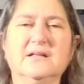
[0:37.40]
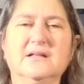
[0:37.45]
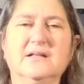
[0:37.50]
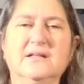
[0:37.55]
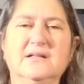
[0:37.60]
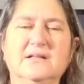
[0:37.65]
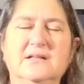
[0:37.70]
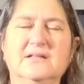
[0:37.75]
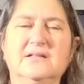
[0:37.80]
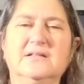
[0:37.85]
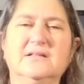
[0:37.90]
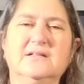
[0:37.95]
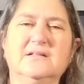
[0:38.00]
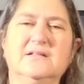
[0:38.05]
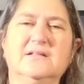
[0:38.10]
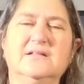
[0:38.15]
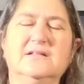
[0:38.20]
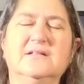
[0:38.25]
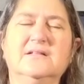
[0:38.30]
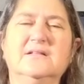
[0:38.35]

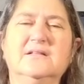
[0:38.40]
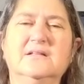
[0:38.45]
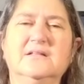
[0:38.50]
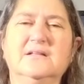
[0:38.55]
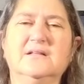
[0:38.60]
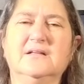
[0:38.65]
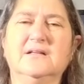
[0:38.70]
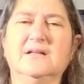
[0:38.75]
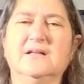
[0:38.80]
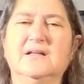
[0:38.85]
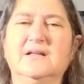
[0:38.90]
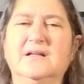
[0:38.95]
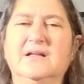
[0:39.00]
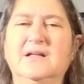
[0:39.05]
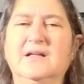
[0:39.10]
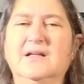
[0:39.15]
No one is speaking in this clip.